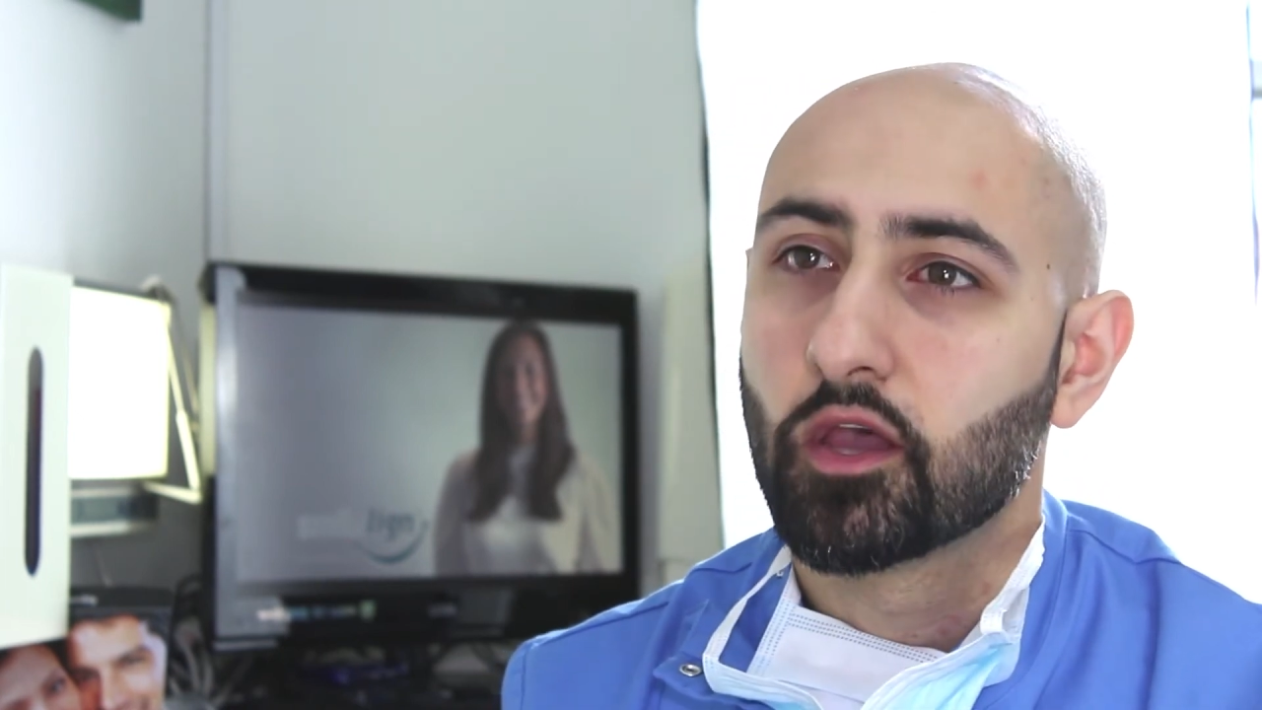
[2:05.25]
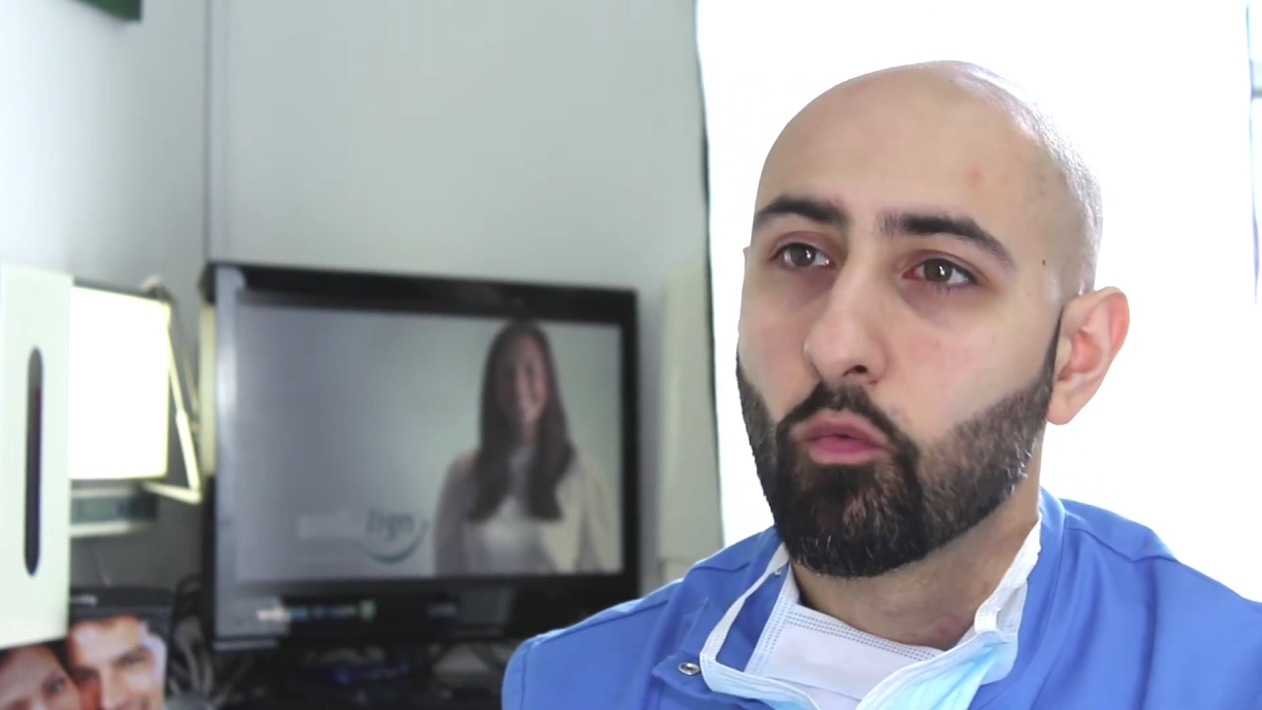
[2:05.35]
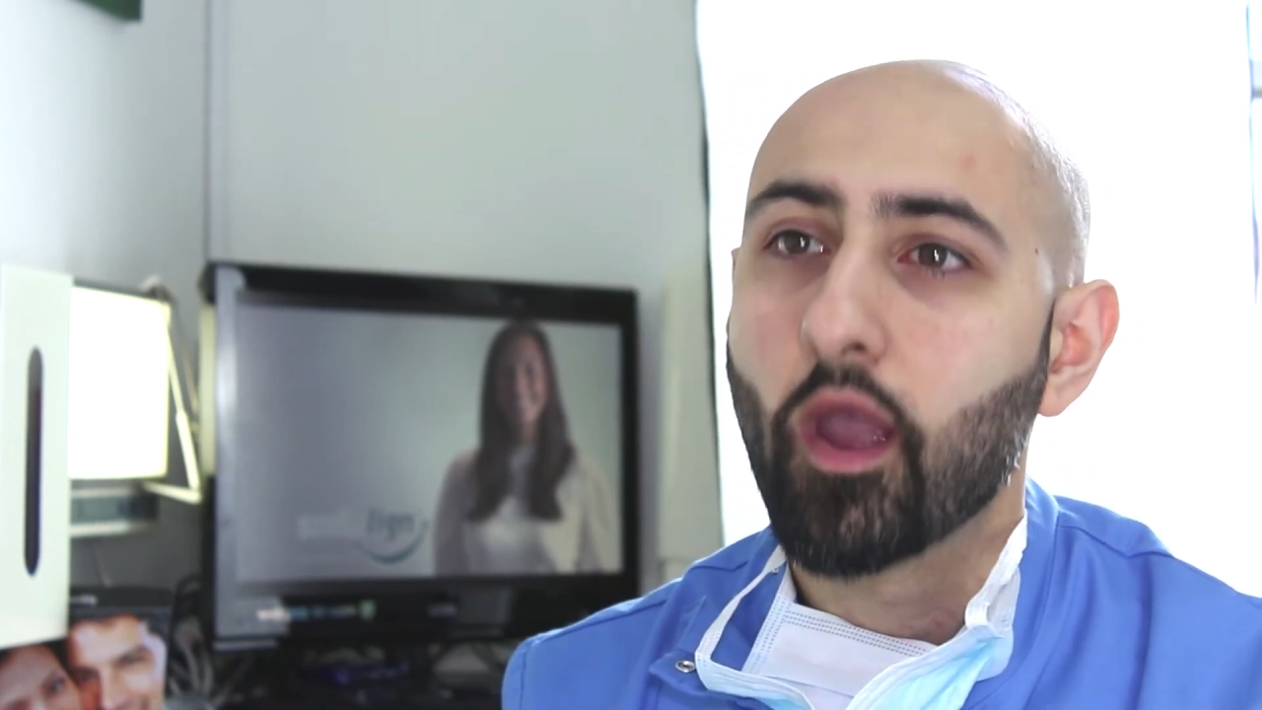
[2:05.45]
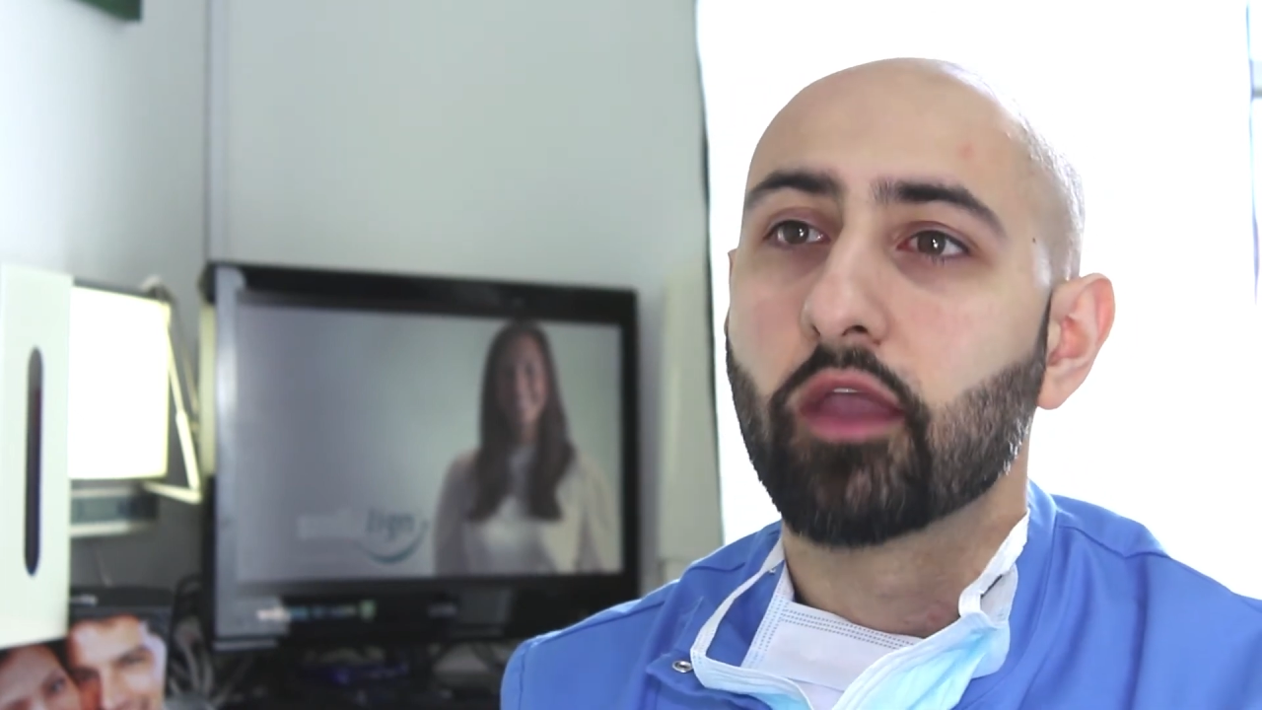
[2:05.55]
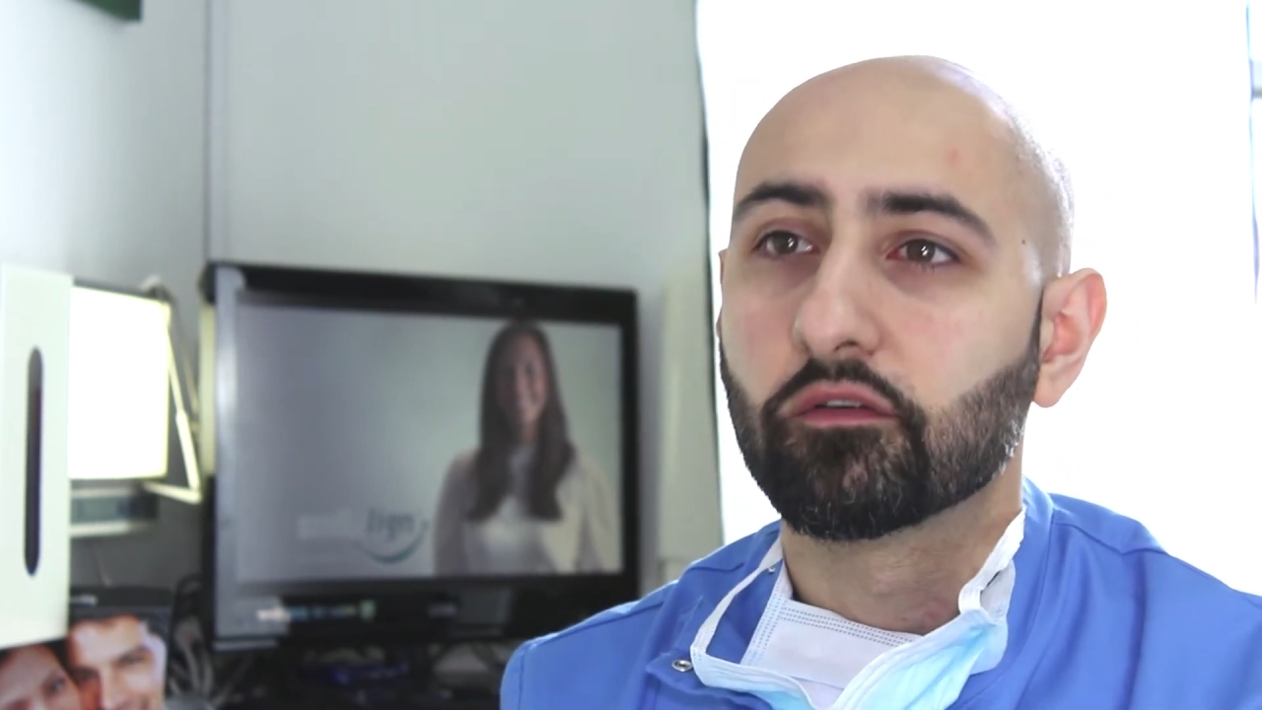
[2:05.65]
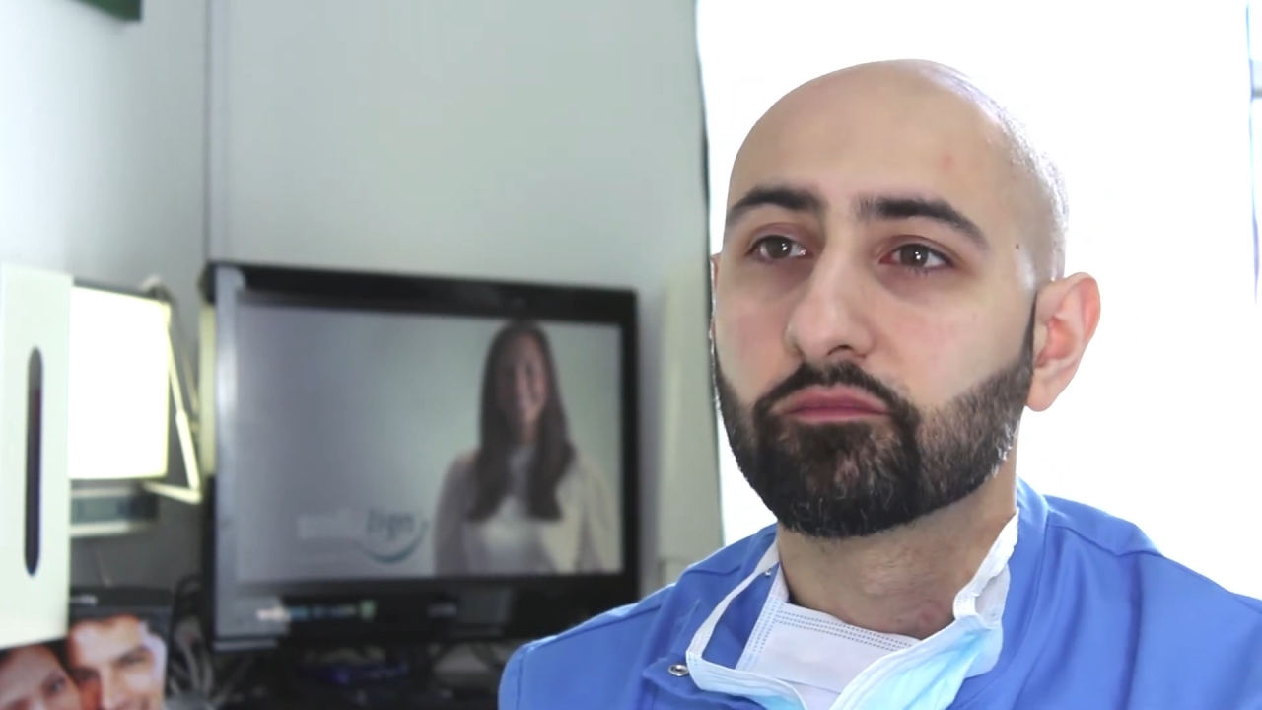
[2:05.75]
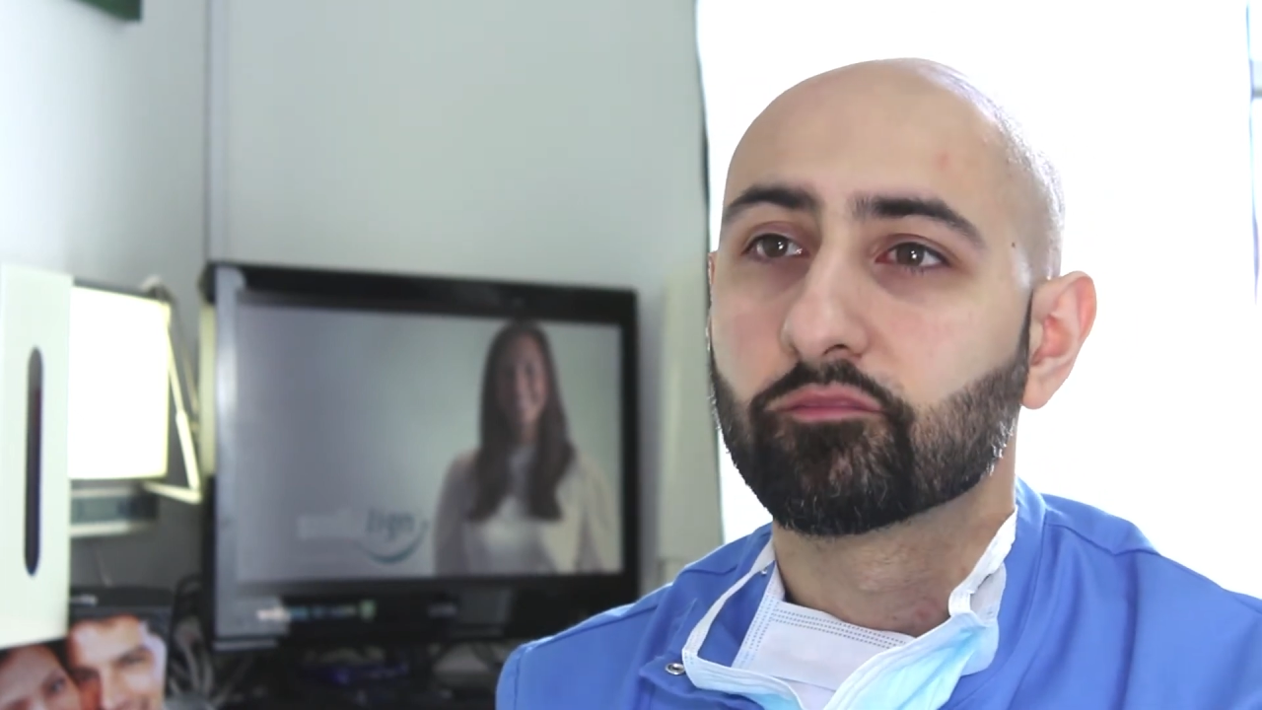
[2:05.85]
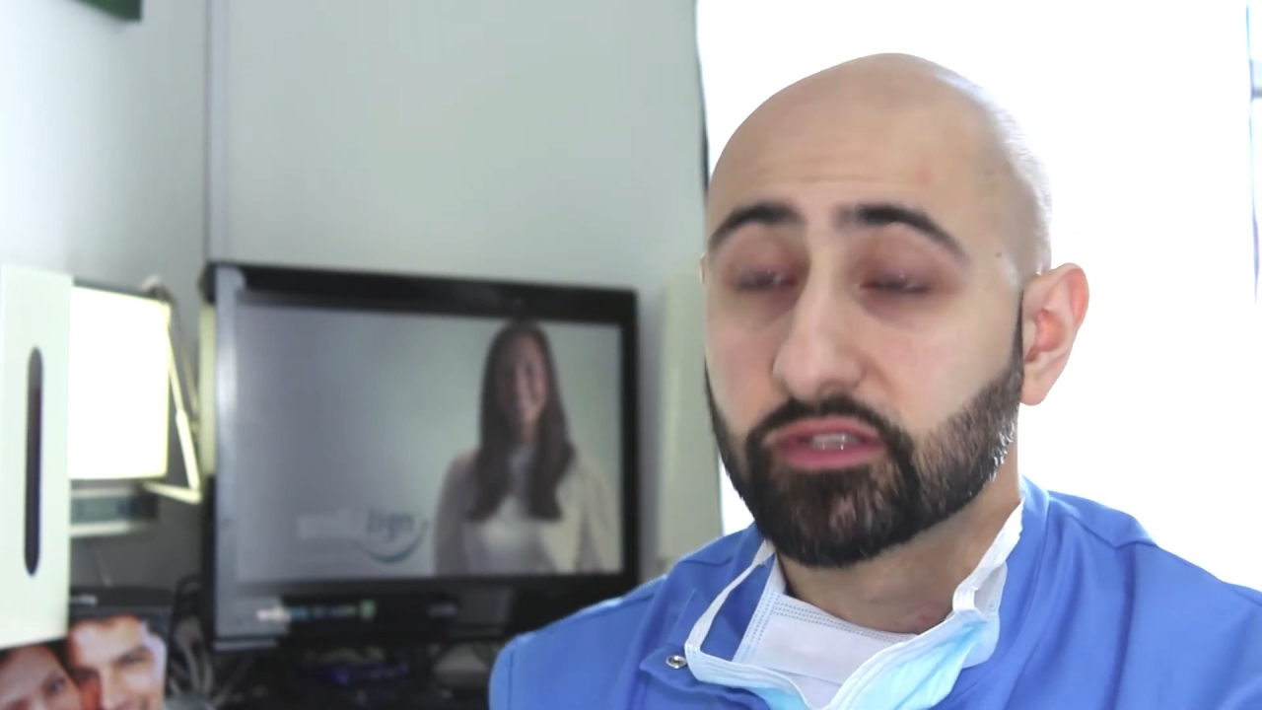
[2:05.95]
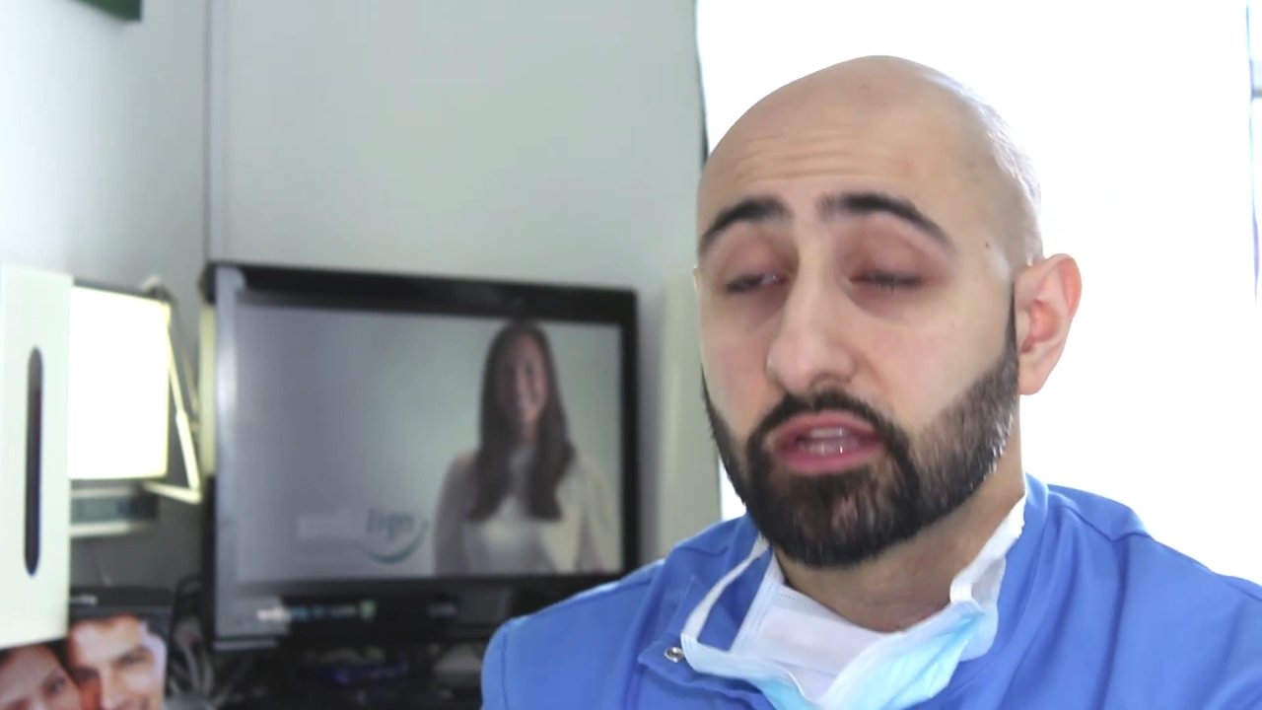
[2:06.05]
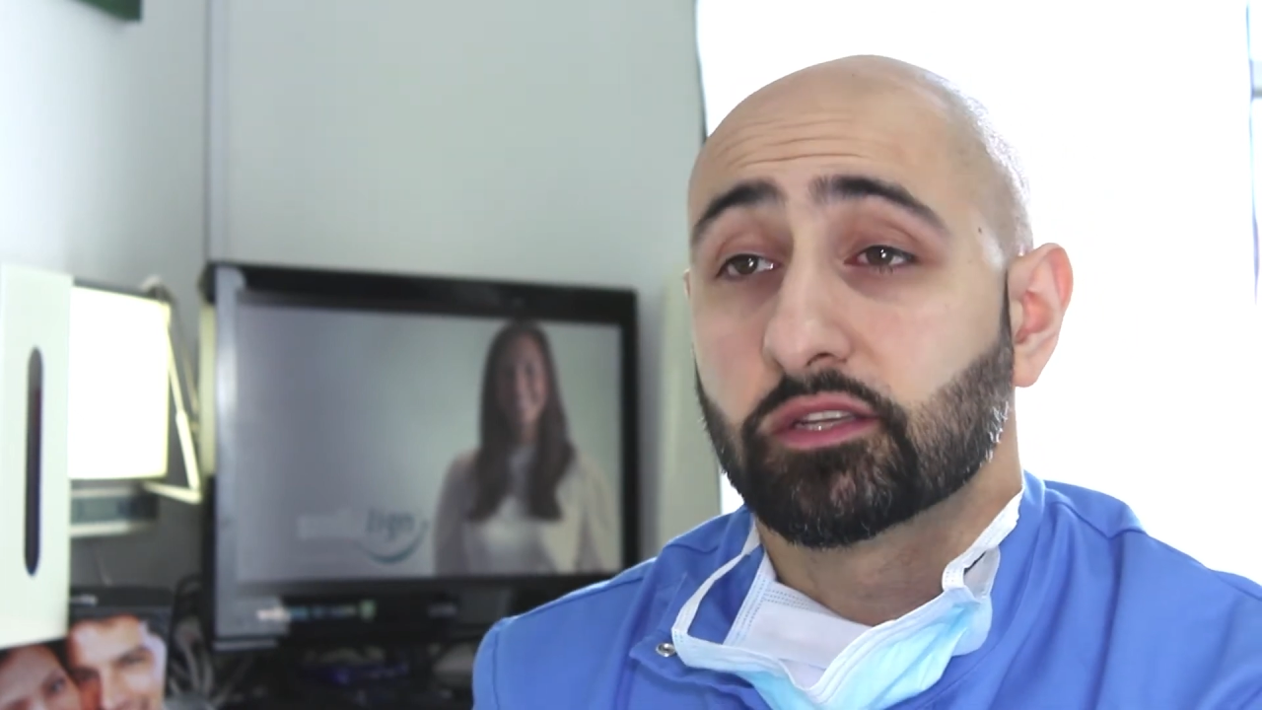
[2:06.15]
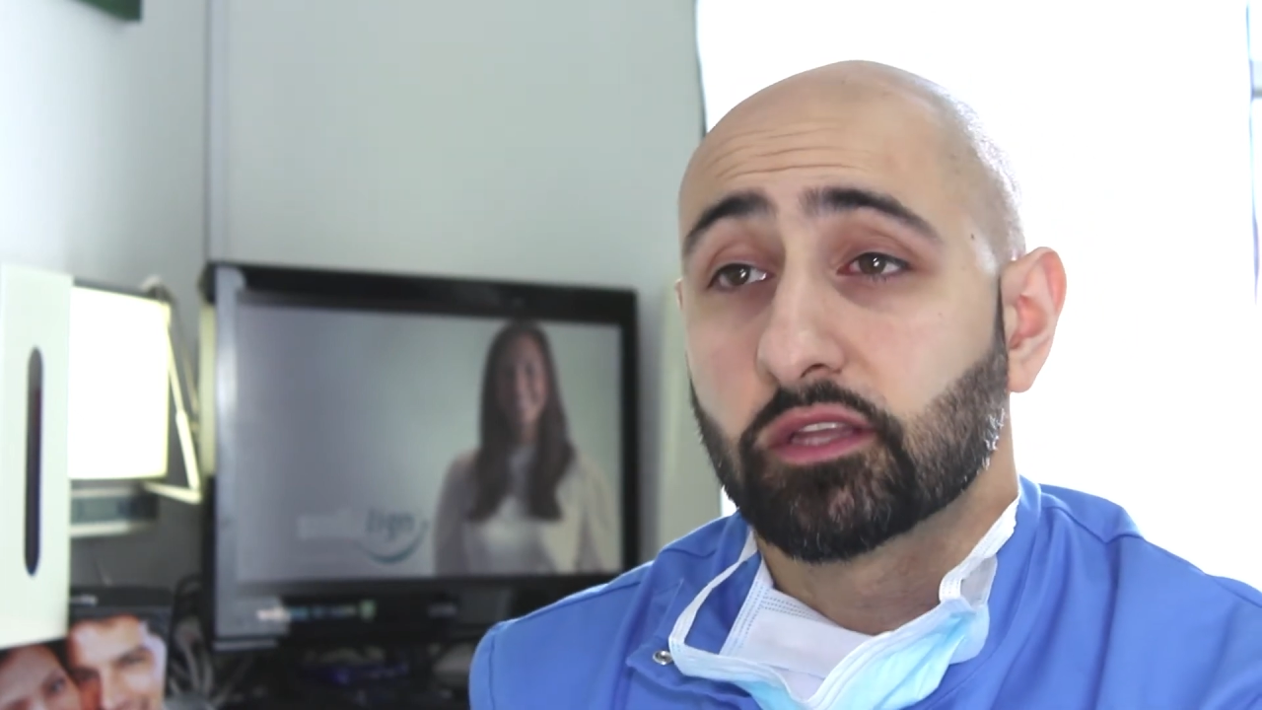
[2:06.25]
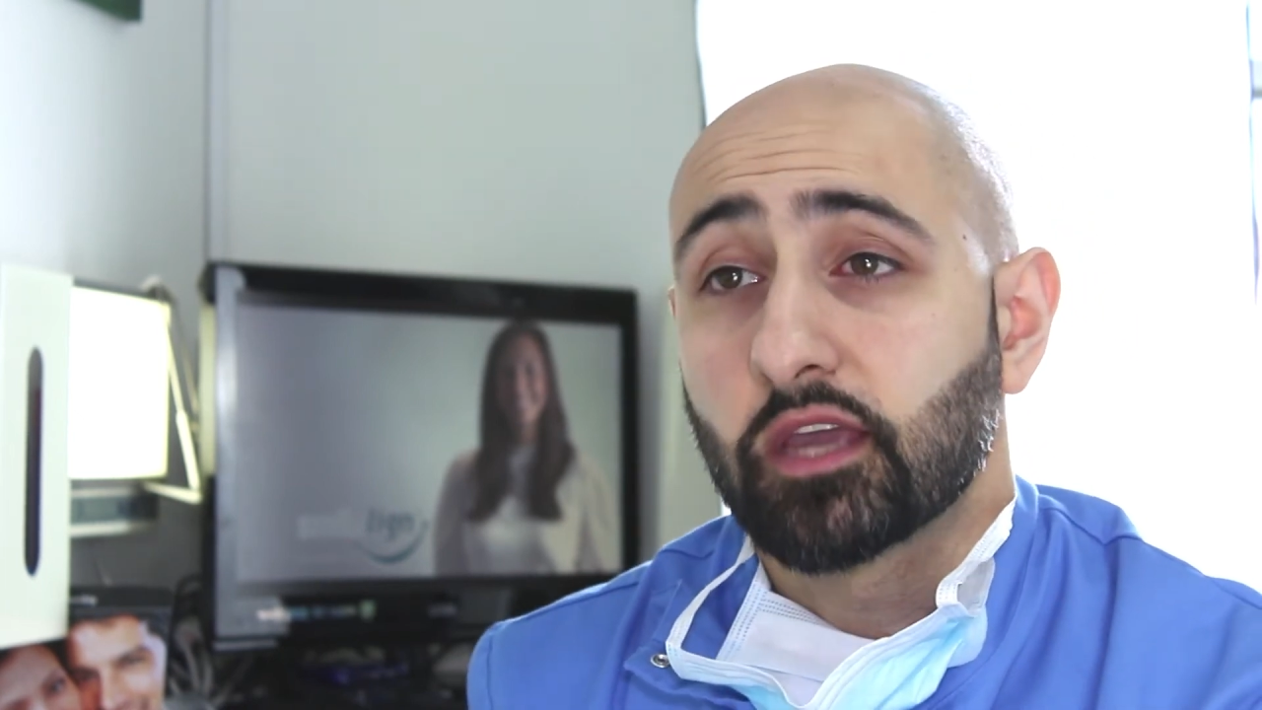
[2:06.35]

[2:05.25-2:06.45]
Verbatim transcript: way of presenting